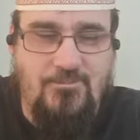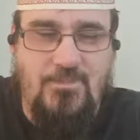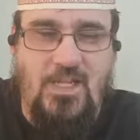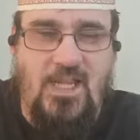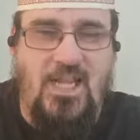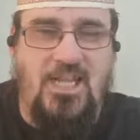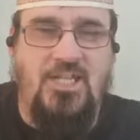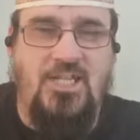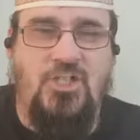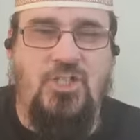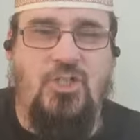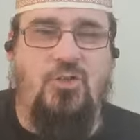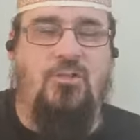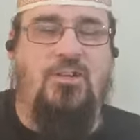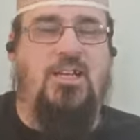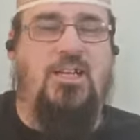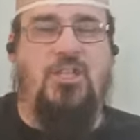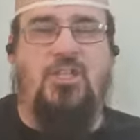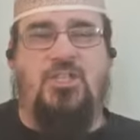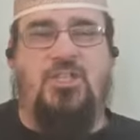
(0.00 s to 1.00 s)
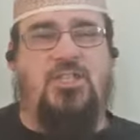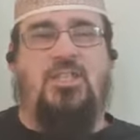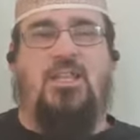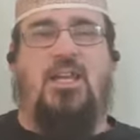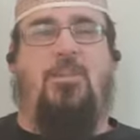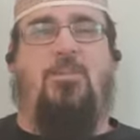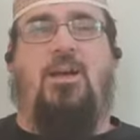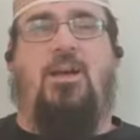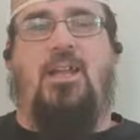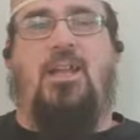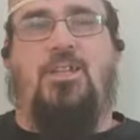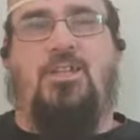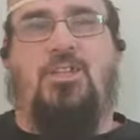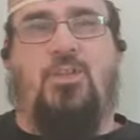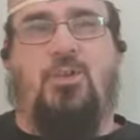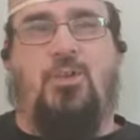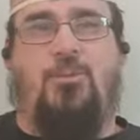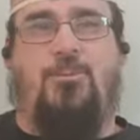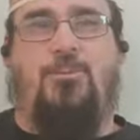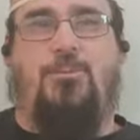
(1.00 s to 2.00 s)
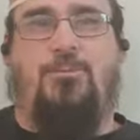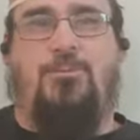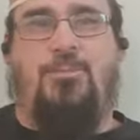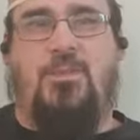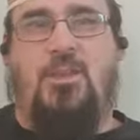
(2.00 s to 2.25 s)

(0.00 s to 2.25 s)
H, your English isn't that bad at all.